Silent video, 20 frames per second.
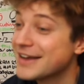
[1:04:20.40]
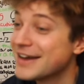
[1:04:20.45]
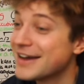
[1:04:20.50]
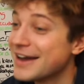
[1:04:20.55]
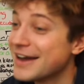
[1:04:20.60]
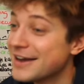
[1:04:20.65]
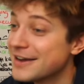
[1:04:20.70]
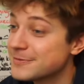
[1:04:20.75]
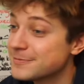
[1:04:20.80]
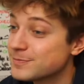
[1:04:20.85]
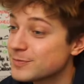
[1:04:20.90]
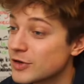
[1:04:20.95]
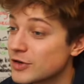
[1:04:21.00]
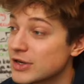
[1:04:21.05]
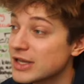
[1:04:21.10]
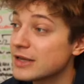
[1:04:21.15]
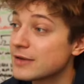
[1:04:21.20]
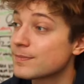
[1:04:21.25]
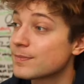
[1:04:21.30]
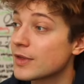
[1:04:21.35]

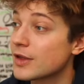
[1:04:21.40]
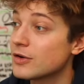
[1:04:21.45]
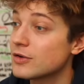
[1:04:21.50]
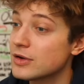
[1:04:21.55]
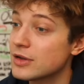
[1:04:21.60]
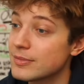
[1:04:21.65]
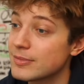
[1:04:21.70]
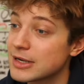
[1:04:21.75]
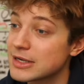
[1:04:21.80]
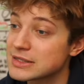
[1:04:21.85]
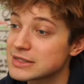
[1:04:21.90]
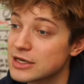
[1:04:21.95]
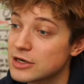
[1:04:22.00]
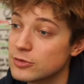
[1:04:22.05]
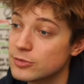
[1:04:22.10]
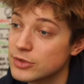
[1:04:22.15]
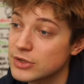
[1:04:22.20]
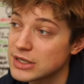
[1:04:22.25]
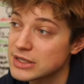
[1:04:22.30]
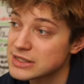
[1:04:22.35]
Okay, only the best. I
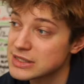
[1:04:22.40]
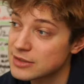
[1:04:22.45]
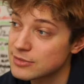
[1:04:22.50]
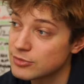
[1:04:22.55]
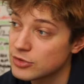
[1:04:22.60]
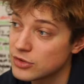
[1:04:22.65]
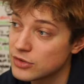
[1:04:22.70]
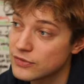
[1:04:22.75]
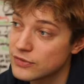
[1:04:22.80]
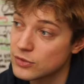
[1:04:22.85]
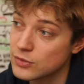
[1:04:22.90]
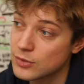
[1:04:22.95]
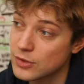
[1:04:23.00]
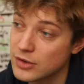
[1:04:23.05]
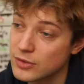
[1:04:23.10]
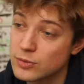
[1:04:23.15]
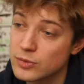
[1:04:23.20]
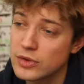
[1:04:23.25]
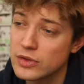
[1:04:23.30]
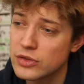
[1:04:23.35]
hope you guys had a beautiful
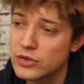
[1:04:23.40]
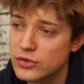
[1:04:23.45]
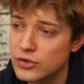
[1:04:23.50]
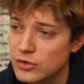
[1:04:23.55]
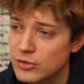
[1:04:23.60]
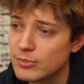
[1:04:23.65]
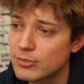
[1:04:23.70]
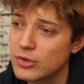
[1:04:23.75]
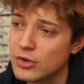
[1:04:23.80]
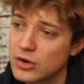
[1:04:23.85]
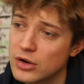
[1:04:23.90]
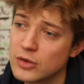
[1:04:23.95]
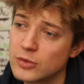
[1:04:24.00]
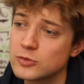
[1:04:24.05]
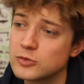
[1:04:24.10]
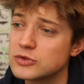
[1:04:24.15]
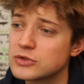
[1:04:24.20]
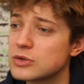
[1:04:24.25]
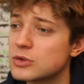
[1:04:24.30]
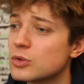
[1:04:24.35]
one with your boy
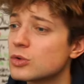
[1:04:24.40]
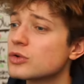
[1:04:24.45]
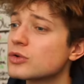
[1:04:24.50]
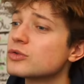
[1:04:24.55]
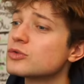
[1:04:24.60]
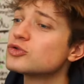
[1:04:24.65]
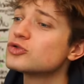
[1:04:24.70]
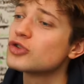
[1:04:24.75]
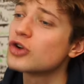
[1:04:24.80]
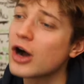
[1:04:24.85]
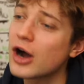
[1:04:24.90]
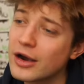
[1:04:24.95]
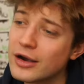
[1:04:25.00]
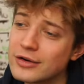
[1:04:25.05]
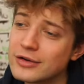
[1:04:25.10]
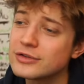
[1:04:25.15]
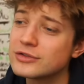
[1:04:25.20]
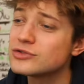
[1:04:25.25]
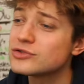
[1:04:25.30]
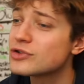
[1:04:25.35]
who's looking
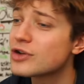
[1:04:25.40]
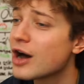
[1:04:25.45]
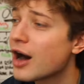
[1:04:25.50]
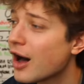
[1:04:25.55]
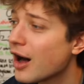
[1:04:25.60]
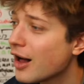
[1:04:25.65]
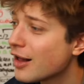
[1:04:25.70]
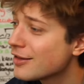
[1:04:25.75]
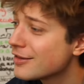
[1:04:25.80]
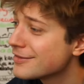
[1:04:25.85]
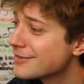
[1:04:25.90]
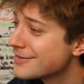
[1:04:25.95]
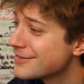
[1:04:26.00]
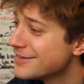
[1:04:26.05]
tired as hell.